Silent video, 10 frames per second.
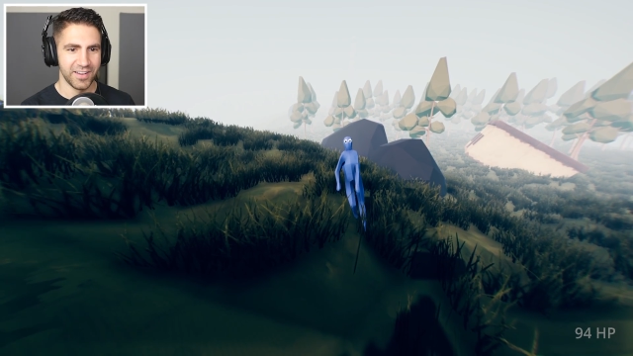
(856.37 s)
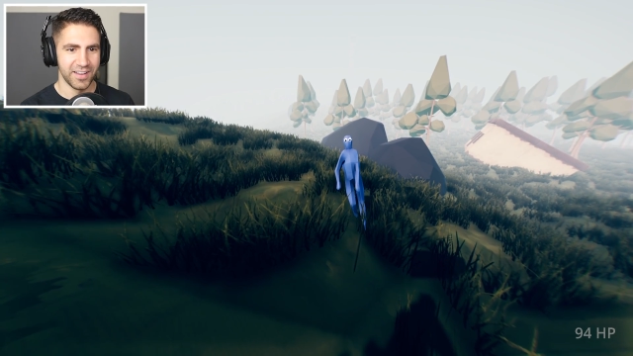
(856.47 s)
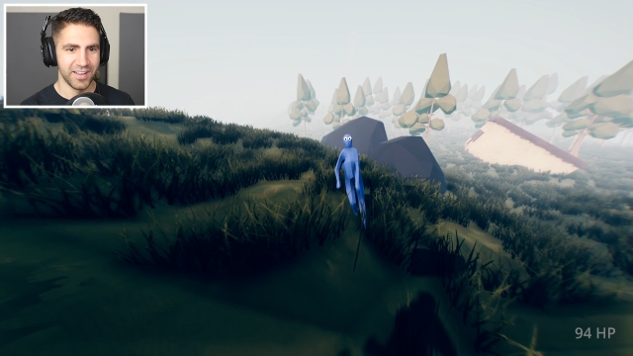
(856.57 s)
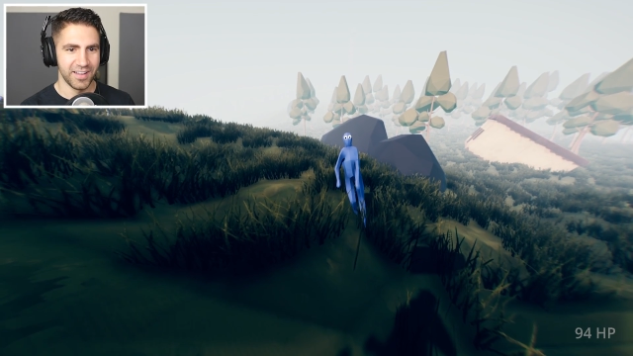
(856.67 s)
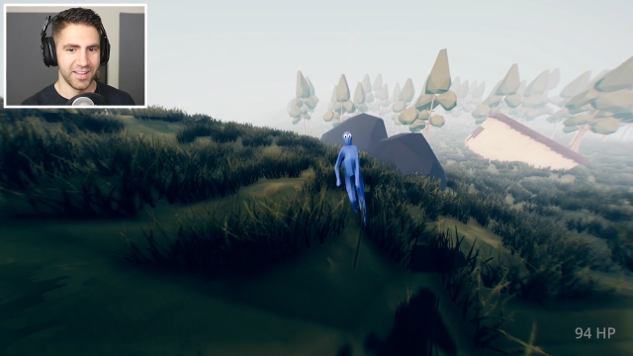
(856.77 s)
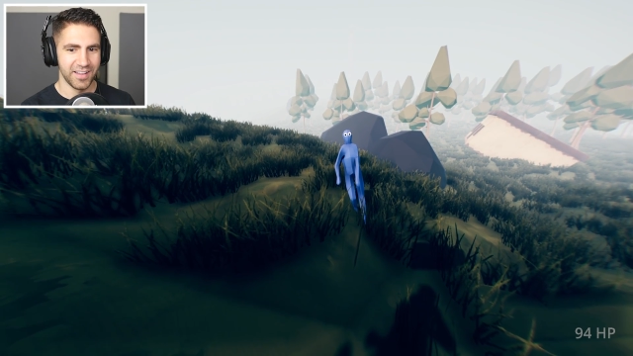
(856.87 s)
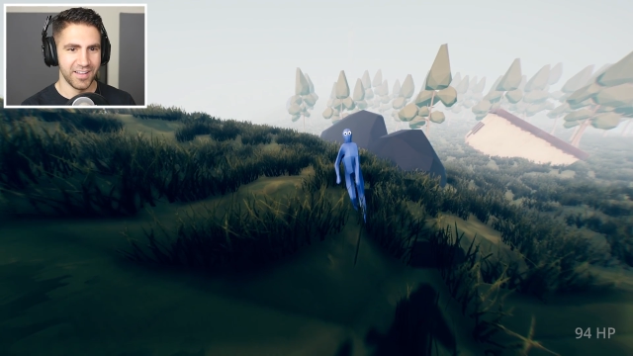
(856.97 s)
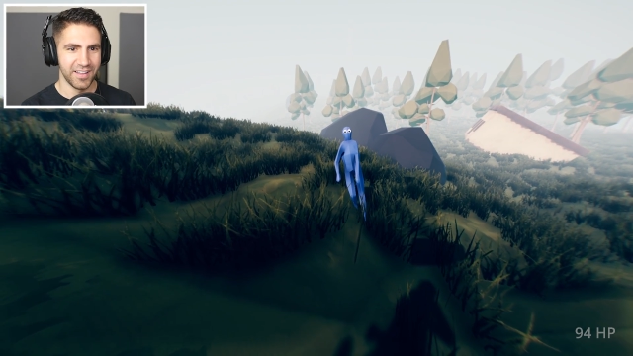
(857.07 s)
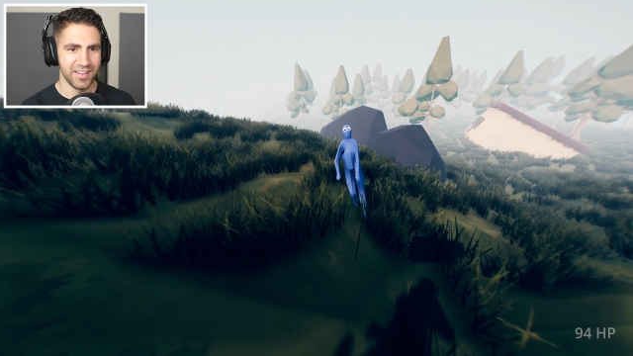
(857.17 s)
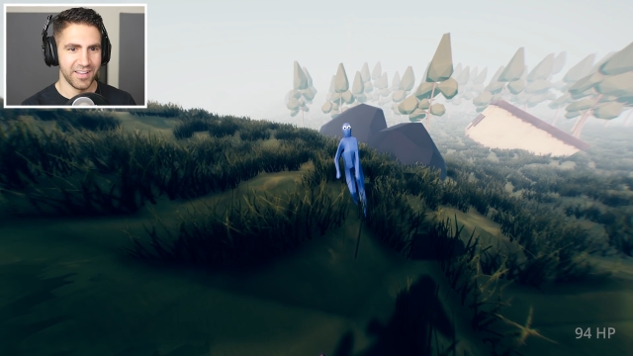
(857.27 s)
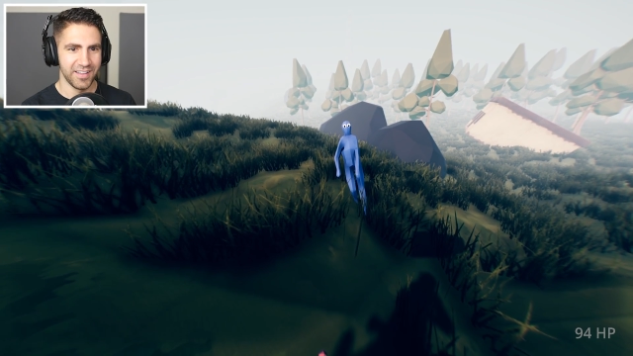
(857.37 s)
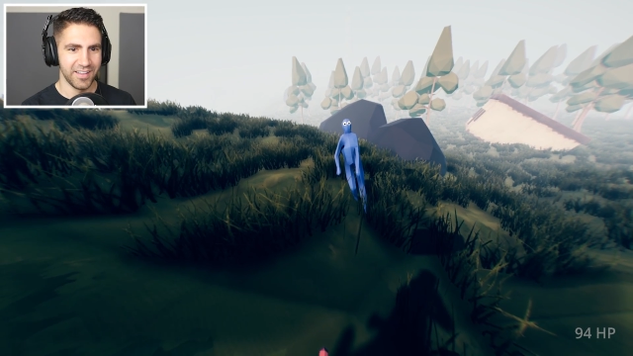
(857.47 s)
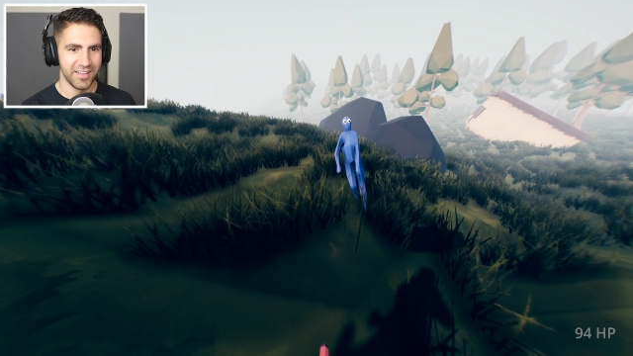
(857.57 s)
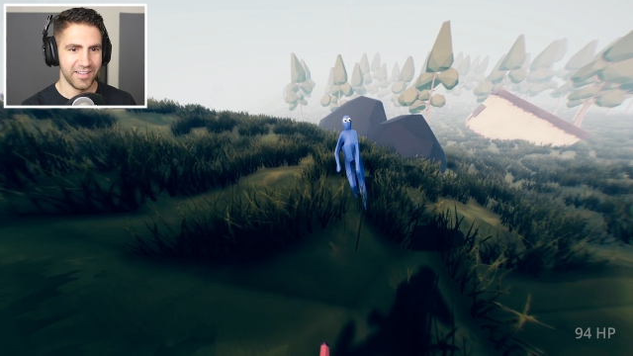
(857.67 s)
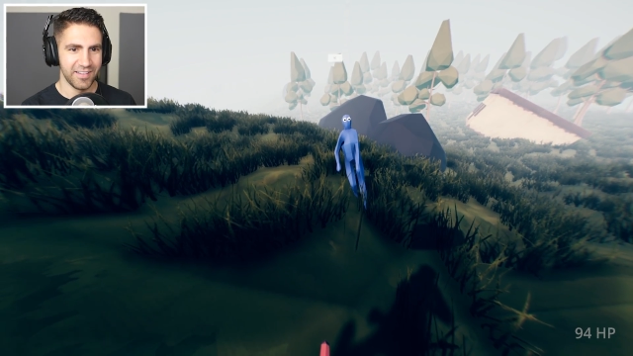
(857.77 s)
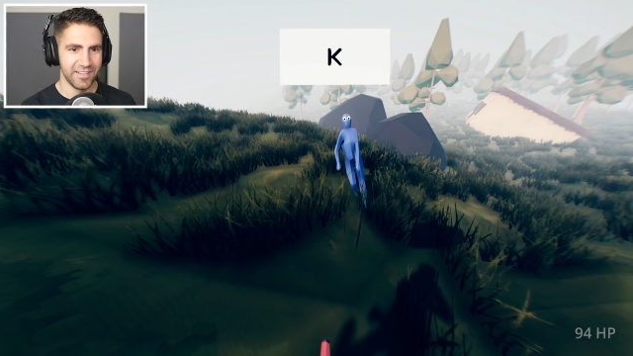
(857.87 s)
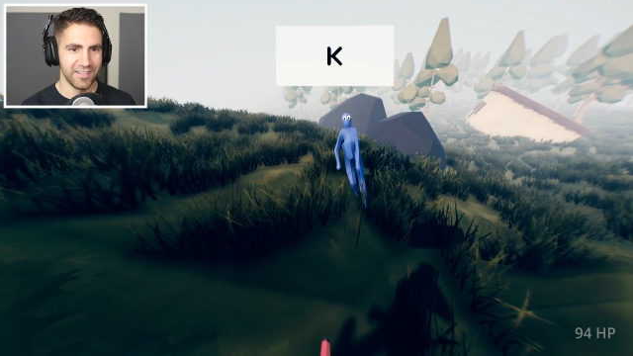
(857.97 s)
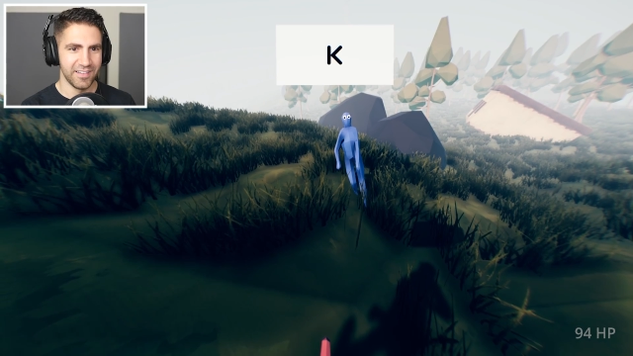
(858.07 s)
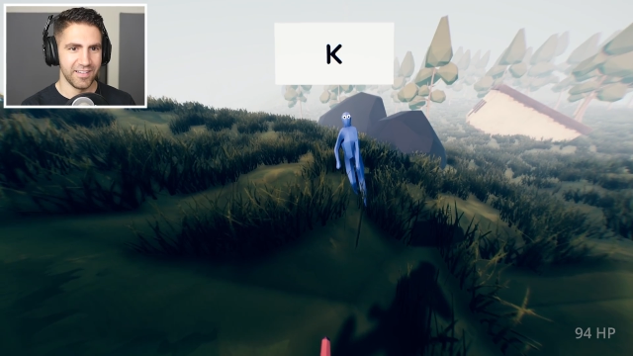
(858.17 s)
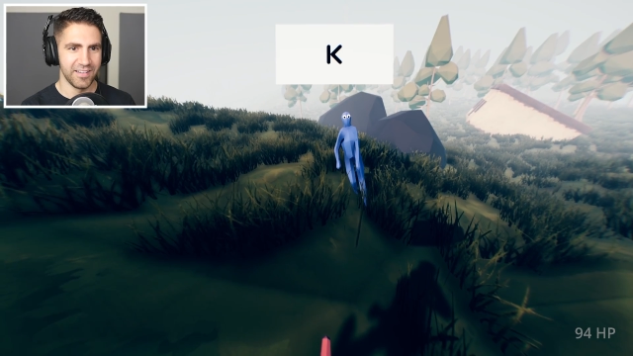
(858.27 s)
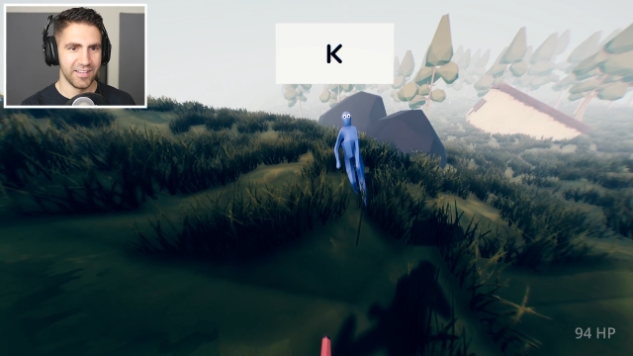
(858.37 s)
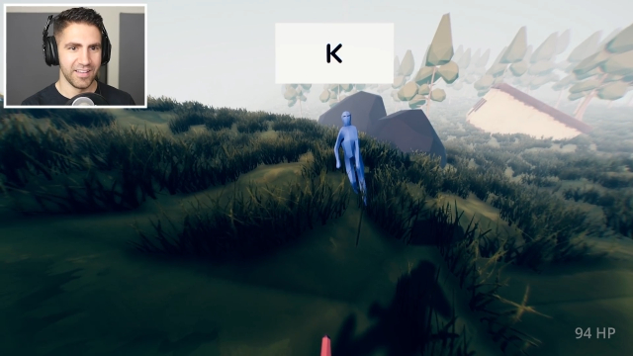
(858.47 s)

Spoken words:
Nothing is said.